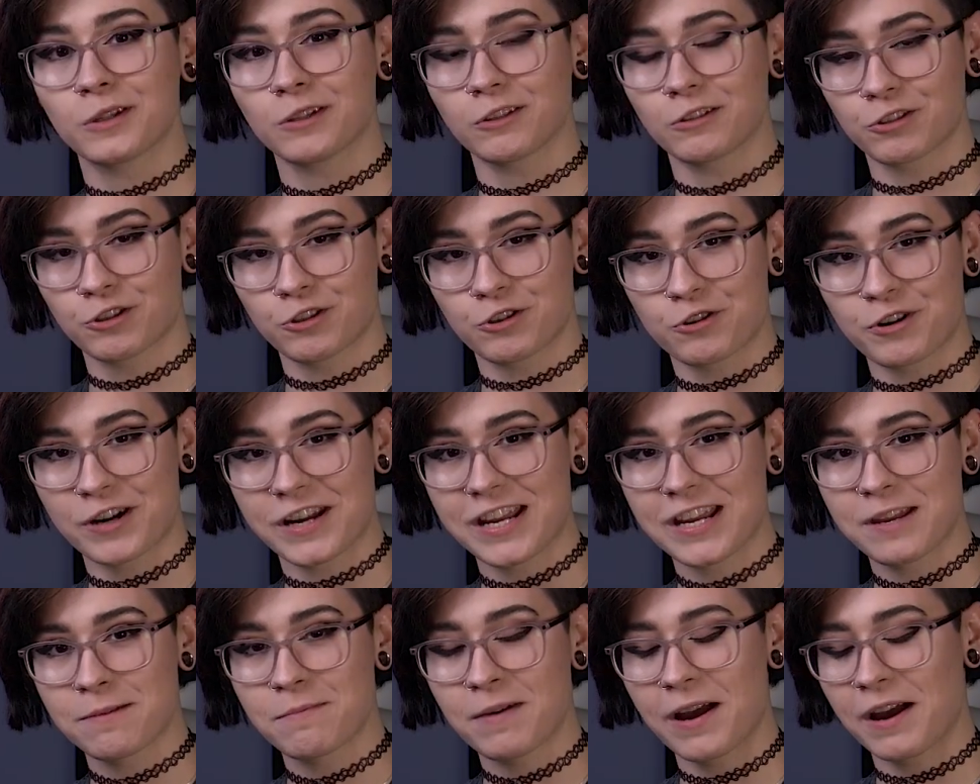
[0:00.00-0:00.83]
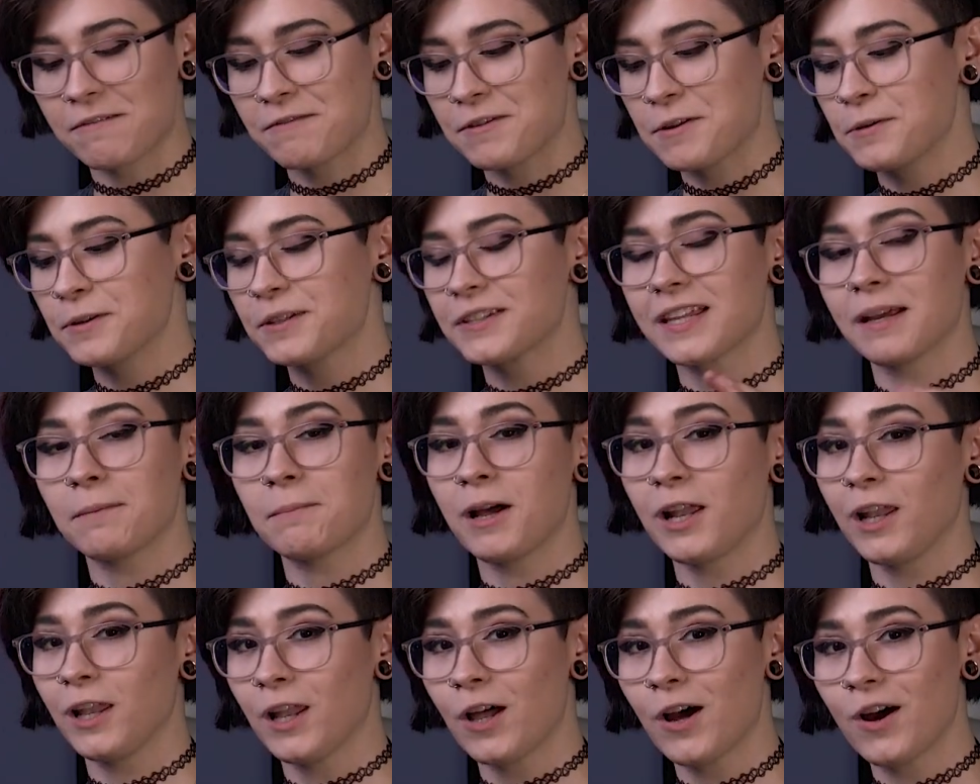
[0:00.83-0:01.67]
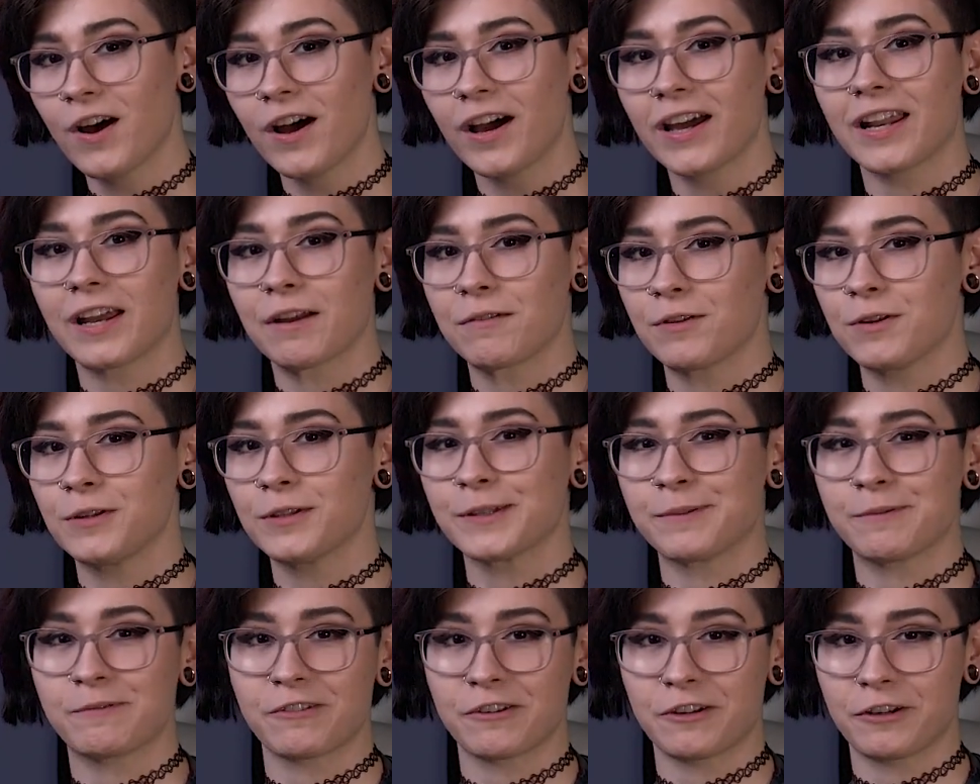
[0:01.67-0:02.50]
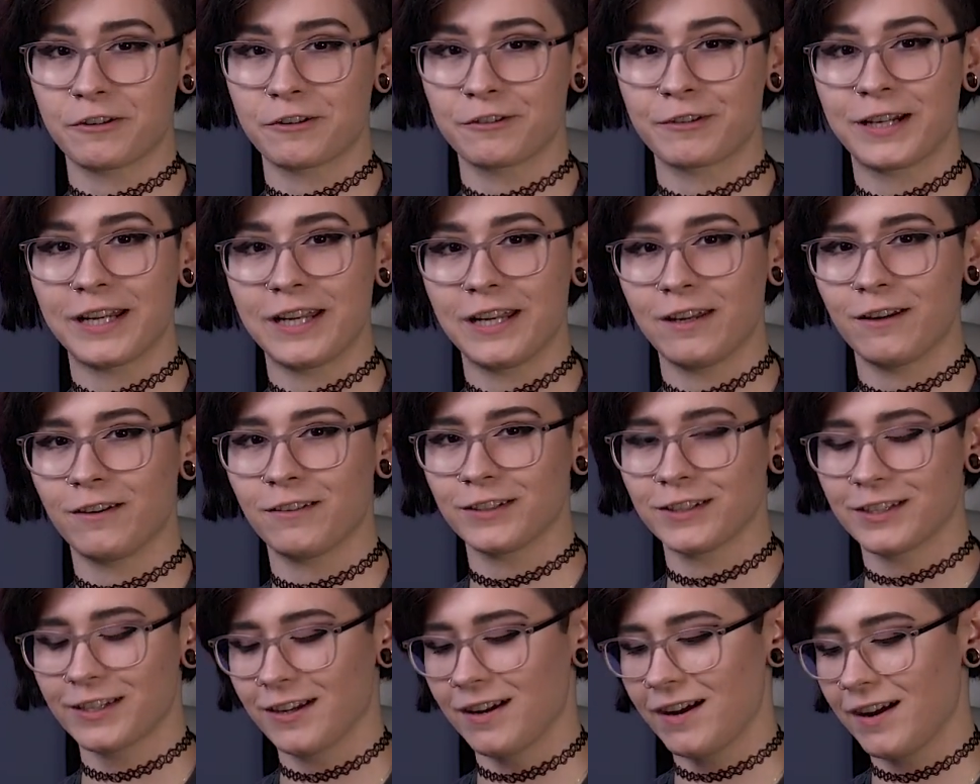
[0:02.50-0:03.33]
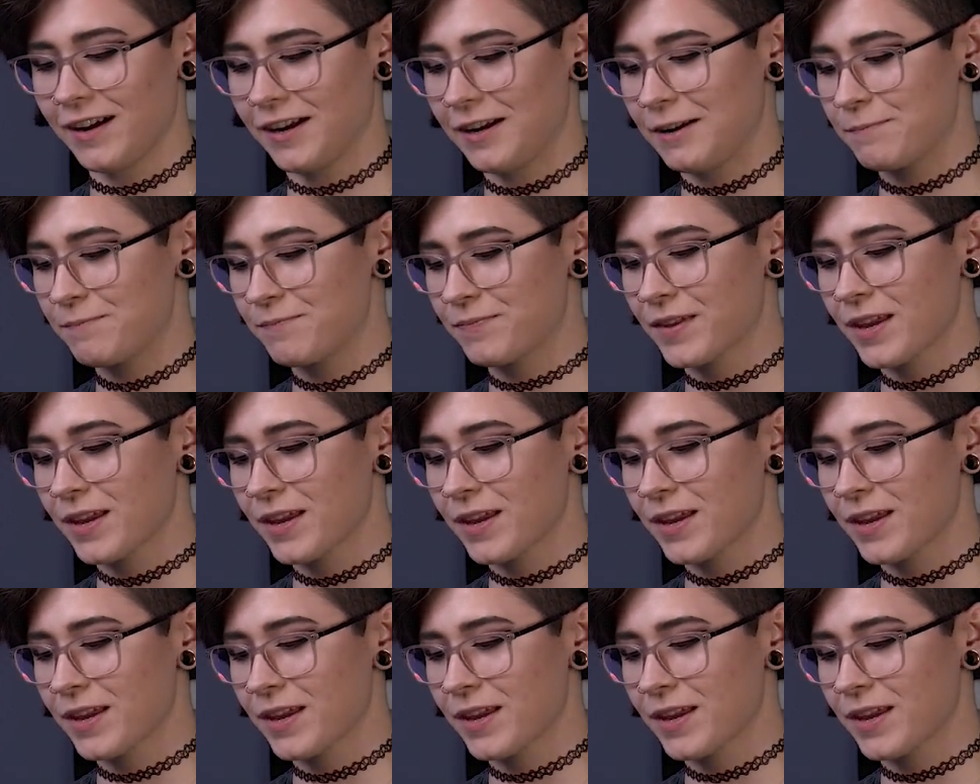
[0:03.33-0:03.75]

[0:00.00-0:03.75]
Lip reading: on stream. I've used them a lot and I've used them for a really long time.